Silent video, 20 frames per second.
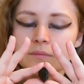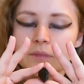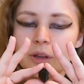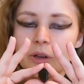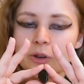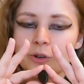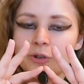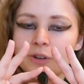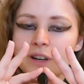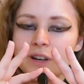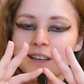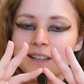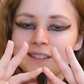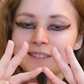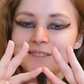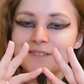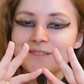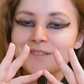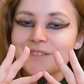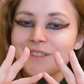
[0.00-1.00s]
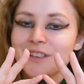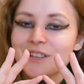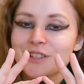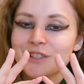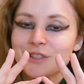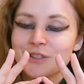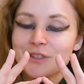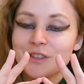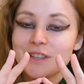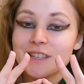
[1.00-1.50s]
All right,
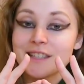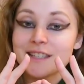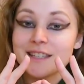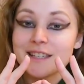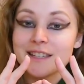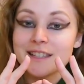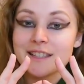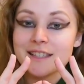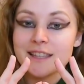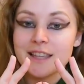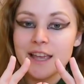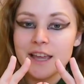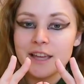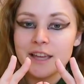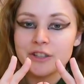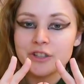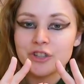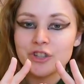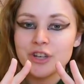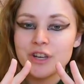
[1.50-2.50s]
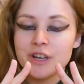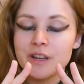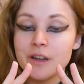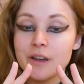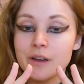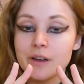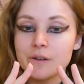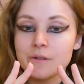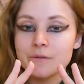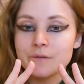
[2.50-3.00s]
so this is the energy
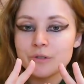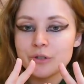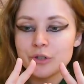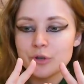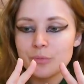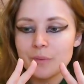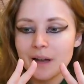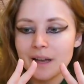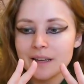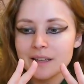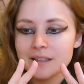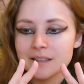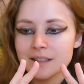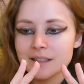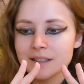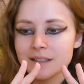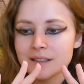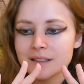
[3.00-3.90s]
of Numeite.